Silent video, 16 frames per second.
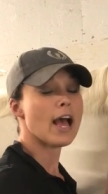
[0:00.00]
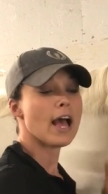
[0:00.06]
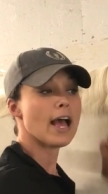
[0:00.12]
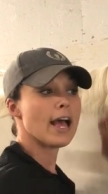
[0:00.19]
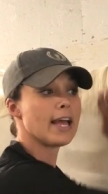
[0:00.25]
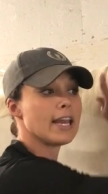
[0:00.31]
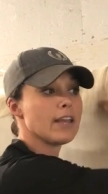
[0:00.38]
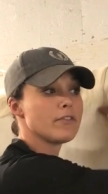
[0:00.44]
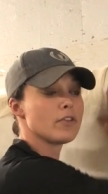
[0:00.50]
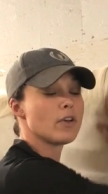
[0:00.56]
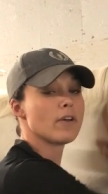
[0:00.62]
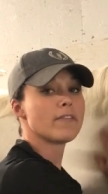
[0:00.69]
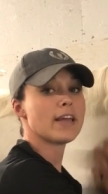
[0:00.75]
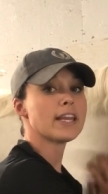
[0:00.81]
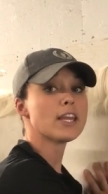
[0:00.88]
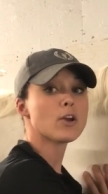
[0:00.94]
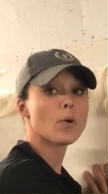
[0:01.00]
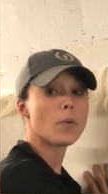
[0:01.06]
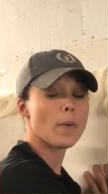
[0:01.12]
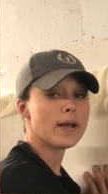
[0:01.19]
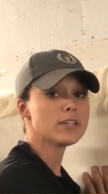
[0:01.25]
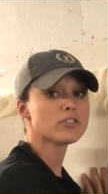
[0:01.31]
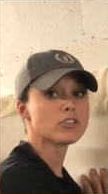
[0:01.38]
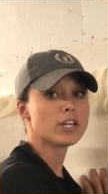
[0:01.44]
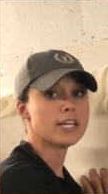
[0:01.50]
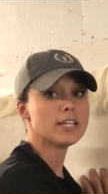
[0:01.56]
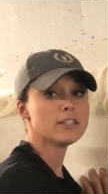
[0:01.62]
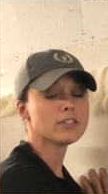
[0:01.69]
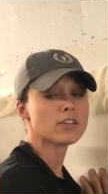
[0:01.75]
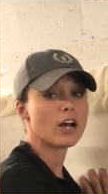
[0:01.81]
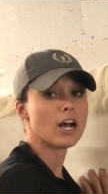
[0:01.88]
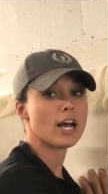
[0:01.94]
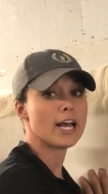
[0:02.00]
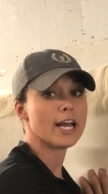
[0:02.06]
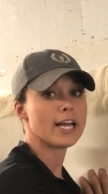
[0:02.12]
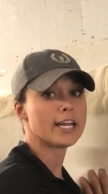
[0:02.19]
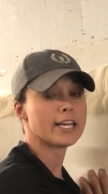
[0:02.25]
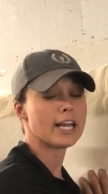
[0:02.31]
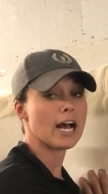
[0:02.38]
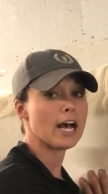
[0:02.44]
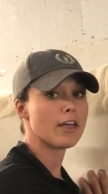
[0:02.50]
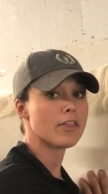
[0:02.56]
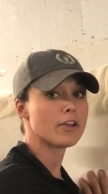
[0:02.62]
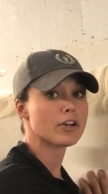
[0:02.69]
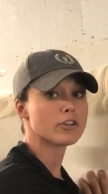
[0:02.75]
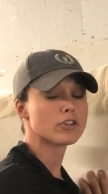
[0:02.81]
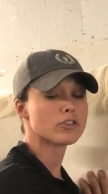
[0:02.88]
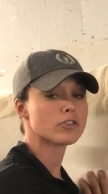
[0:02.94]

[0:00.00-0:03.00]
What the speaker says: And if you have any questions on other